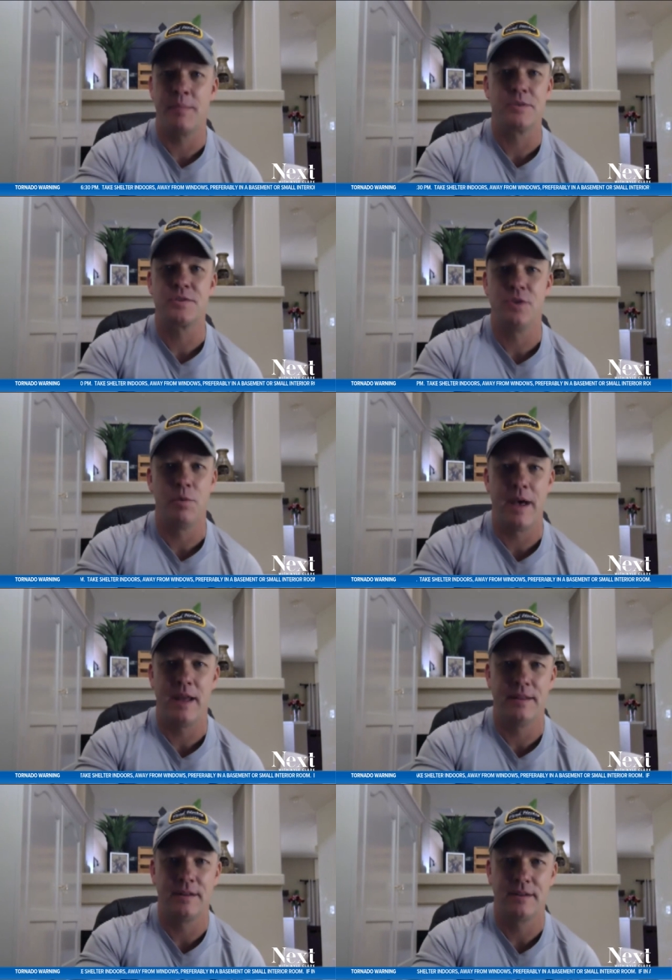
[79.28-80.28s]

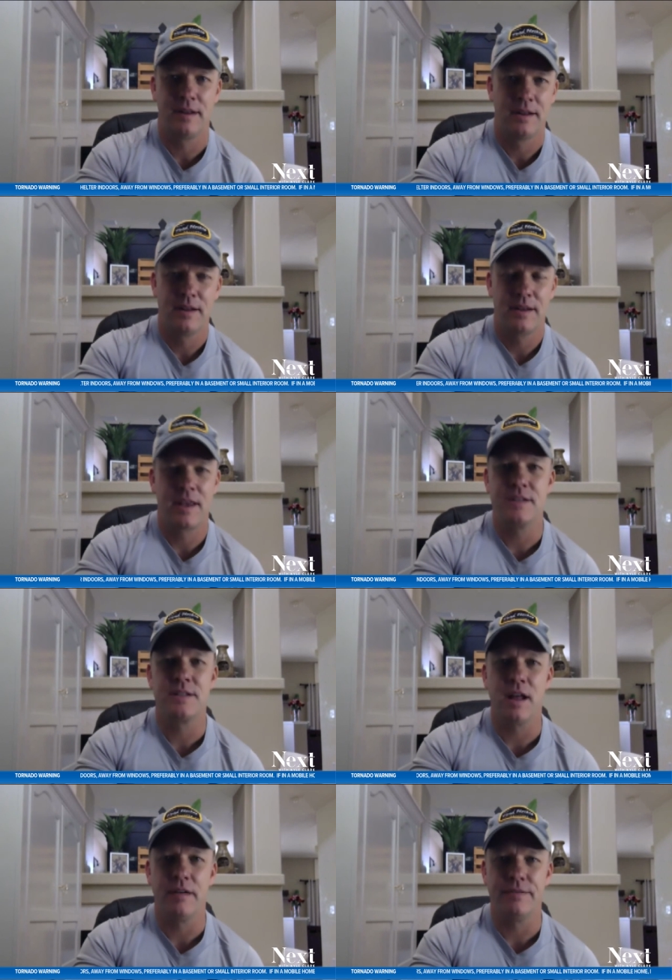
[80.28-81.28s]
snowman that kids
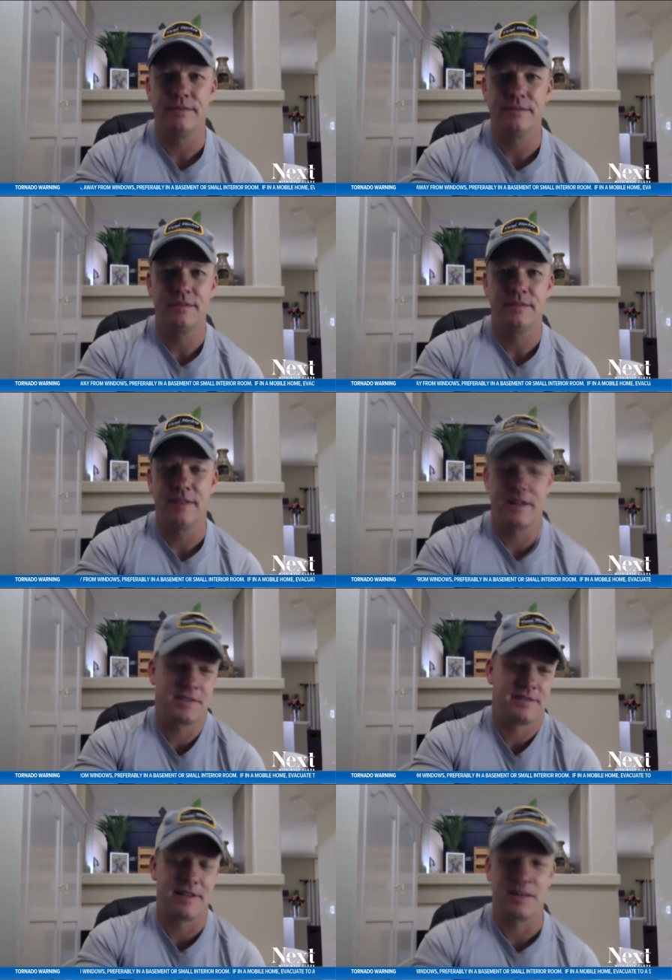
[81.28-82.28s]
love. And
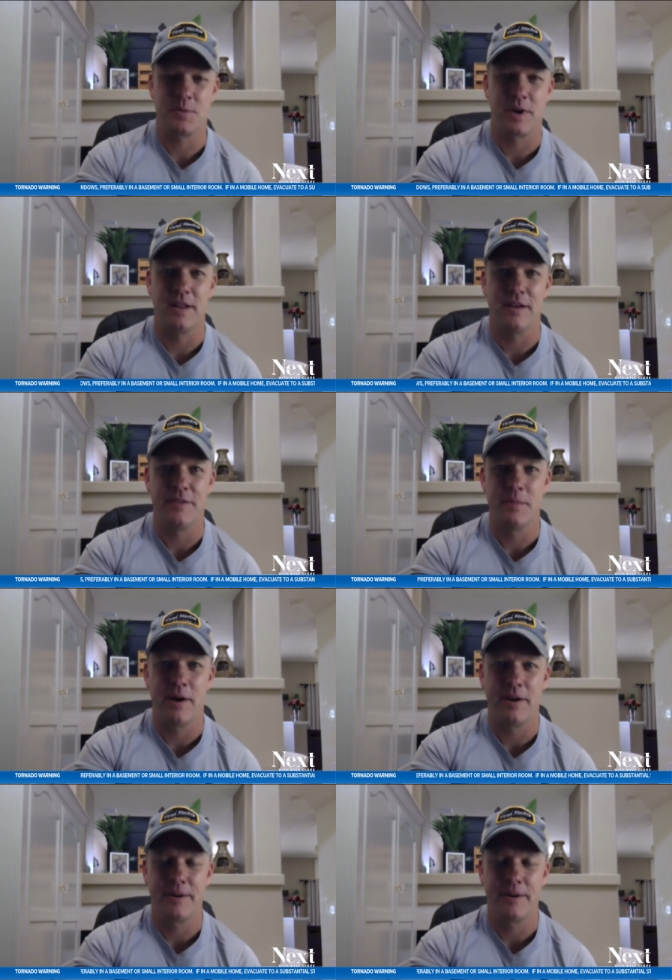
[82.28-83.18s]
that's, that's what I loved about it.